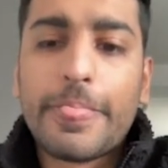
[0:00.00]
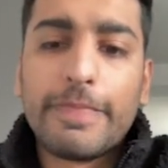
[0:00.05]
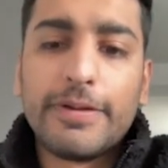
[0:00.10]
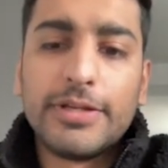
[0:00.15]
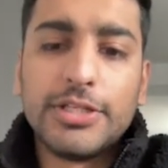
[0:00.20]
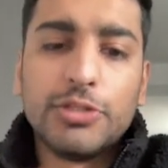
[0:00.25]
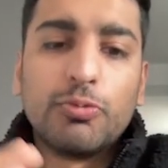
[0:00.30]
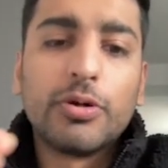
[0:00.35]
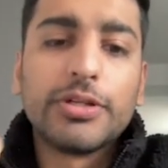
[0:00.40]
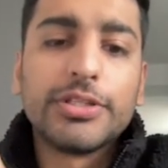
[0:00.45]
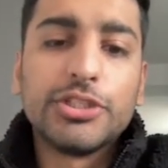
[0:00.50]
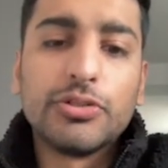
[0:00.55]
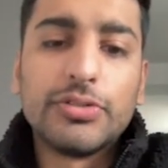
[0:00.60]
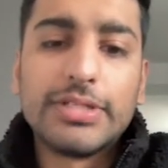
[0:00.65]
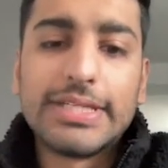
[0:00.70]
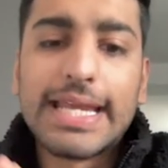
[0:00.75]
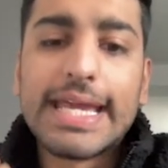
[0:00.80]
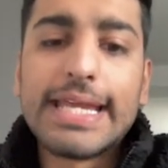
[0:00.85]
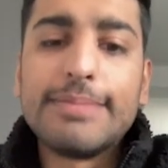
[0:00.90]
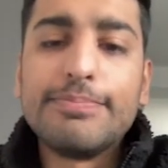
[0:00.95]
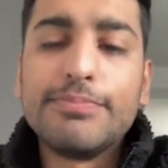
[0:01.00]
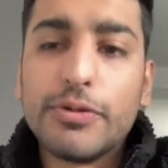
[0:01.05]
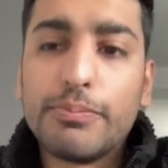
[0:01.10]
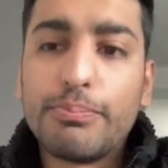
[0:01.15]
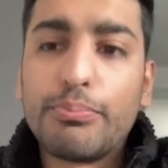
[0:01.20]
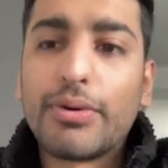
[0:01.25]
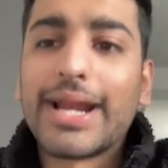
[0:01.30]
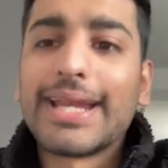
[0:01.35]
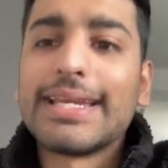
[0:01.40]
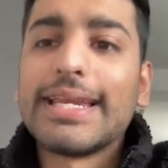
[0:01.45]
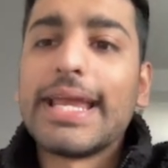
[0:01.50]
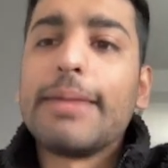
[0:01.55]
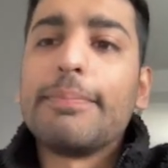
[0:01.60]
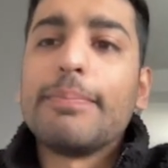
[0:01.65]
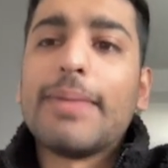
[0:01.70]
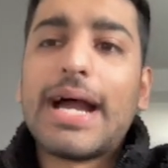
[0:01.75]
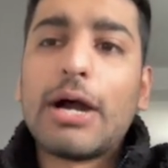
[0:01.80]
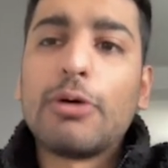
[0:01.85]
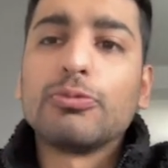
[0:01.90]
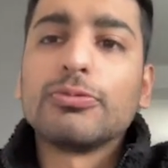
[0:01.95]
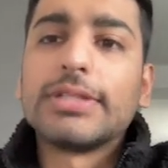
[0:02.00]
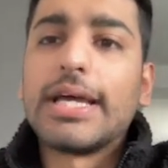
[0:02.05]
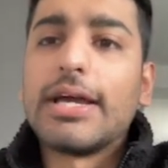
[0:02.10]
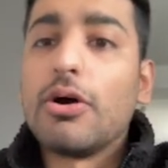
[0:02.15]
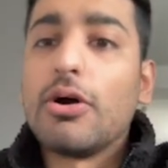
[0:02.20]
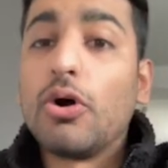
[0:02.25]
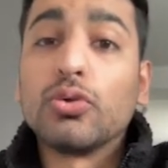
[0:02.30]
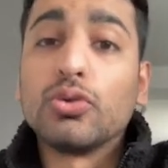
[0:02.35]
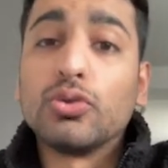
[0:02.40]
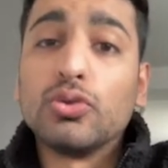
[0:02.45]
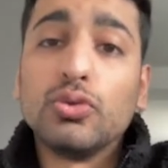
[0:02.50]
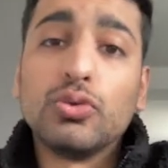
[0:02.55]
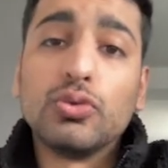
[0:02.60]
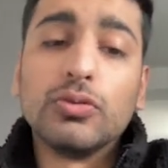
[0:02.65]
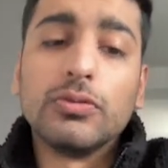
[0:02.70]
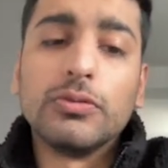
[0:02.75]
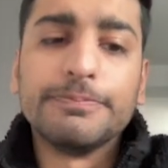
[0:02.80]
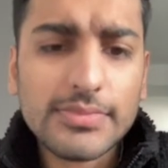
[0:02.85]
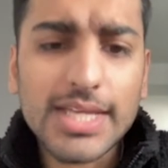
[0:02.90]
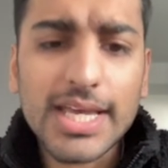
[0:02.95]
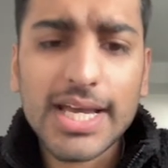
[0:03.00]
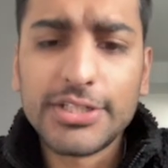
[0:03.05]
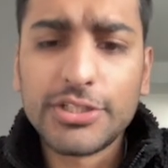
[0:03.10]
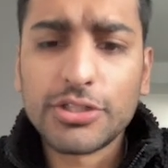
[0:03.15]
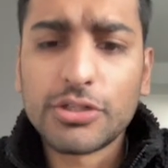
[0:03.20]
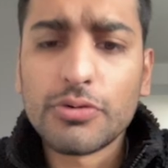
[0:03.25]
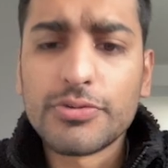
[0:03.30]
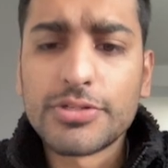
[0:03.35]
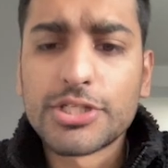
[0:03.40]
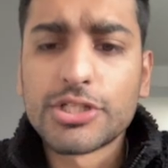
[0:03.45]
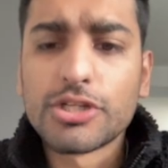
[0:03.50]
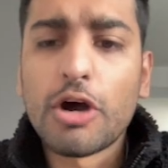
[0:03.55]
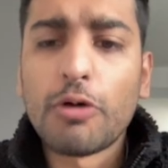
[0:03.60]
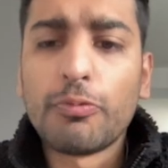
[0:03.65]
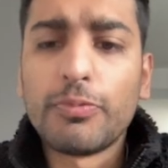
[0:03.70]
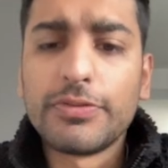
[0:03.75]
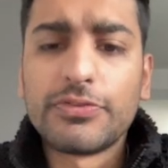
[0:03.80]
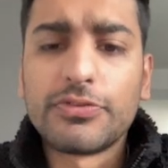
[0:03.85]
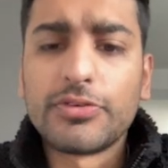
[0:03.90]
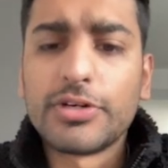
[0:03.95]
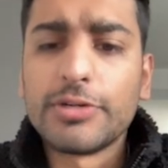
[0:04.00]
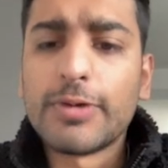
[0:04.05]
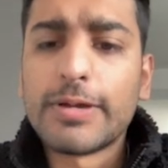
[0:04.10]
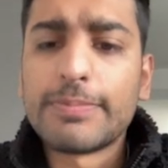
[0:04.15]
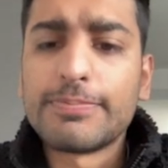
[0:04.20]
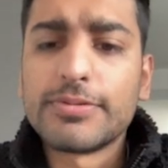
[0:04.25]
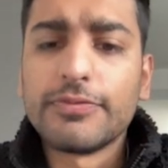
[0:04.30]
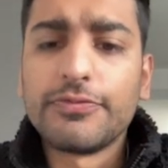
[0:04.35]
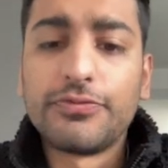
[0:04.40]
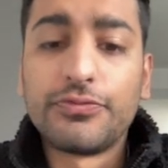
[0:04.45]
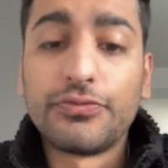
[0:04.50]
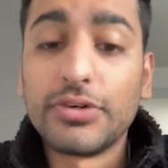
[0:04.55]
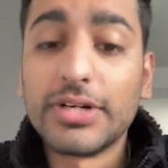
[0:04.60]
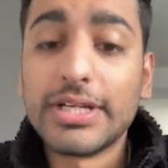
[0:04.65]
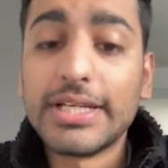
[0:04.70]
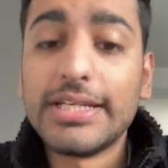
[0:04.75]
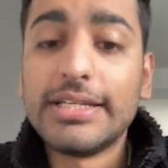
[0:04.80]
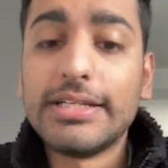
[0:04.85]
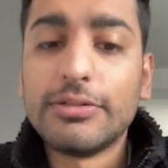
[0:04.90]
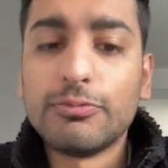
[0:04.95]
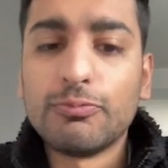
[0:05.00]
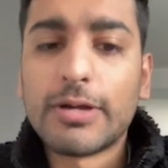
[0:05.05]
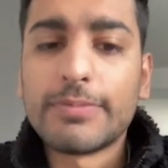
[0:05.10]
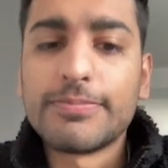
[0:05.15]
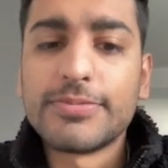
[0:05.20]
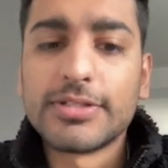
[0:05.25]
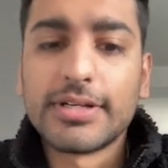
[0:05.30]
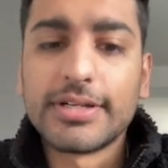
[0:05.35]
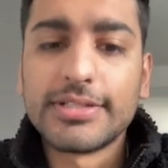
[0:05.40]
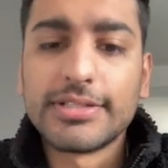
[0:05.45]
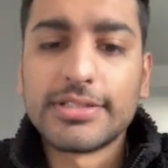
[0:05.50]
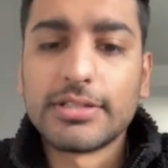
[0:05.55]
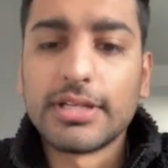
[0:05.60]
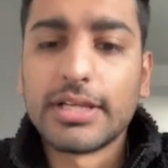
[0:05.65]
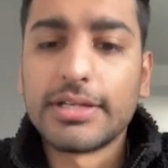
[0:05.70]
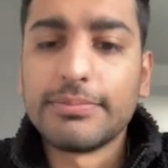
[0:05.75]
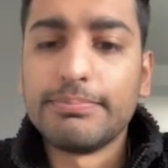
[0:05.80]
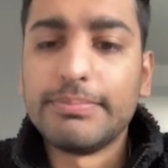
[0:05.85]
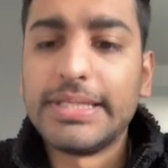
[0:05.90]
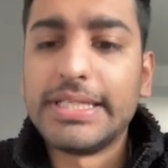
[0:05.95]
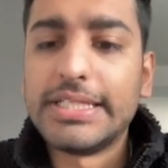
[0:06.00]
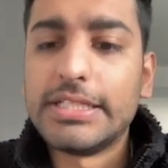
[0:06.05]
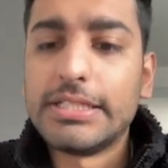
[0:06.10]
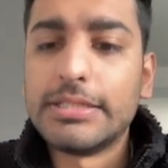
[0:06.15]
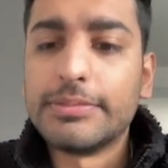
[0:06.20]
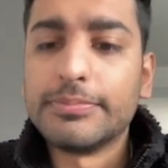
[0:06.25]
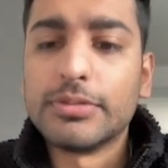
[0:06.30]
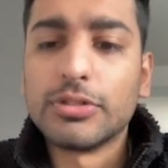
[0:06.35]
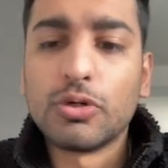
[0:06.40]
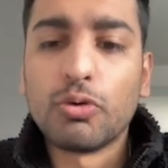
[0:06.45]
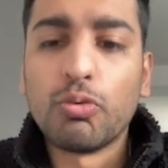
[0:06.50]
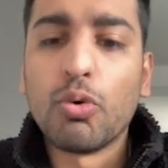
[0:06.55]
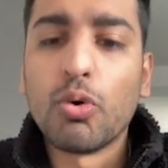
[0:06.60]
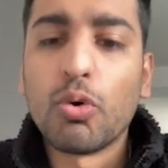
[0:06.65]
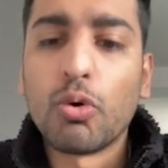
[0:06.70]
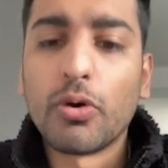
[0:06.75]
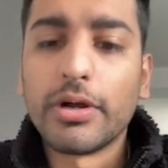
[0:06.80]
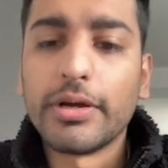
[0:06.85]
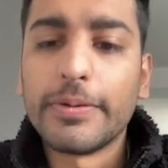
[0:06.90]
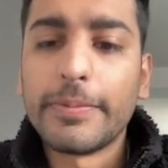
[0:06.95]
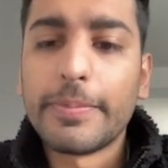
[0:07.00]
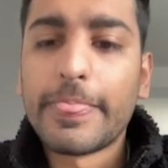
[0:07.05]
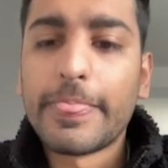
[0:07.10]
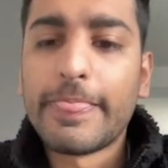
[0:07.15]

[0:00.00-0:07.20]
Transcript: You want your name, your brand name out there on Google. And you're going to start with free websites like Medium, Quora.